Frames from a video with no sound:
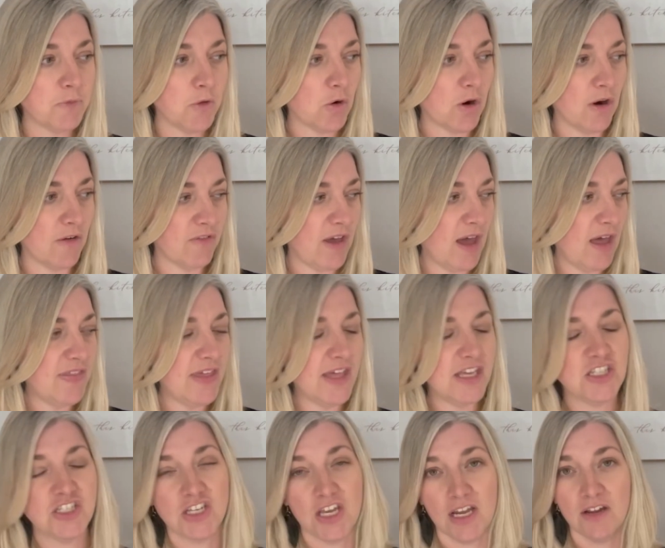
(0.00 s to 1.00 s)
or I've got that
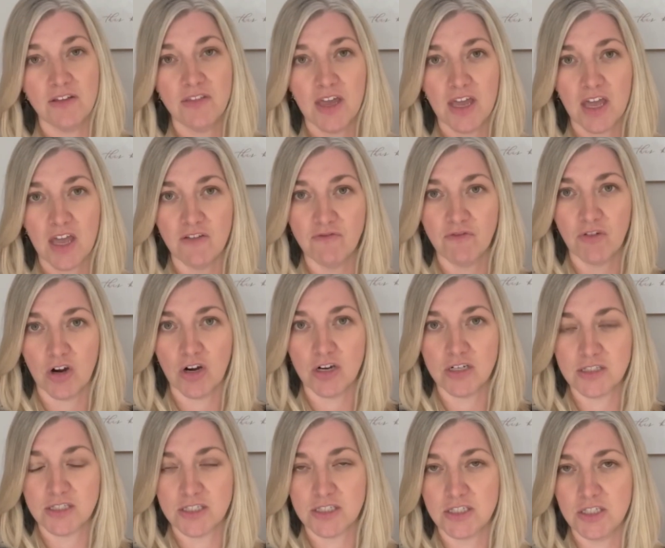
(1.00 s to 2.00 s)
chair that
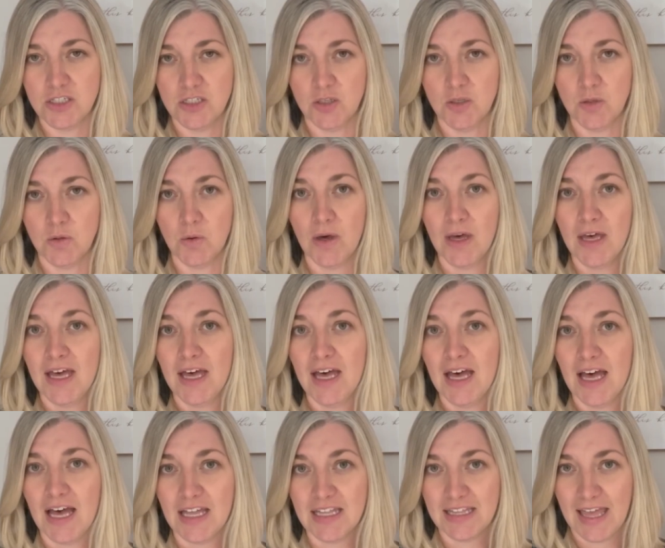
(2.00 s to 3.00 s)
converts to
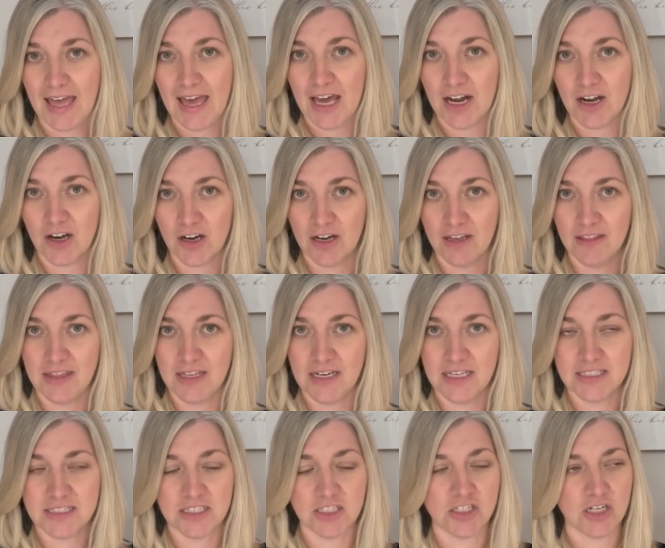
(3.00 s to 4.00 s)
a ladder and then
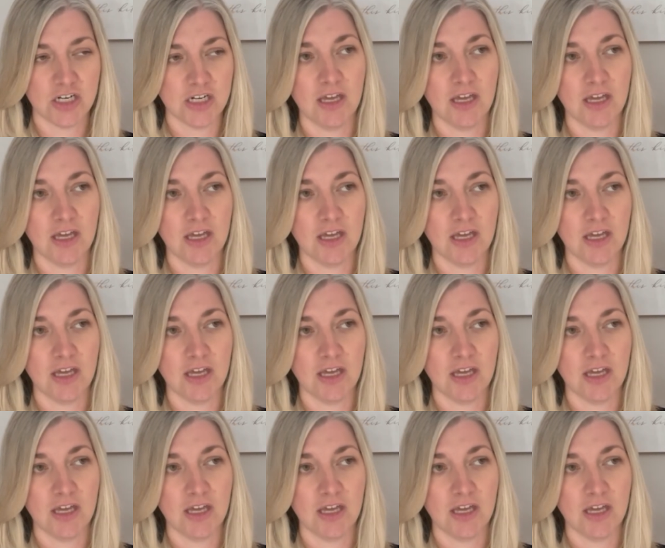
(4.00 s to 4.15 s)
it's a chair.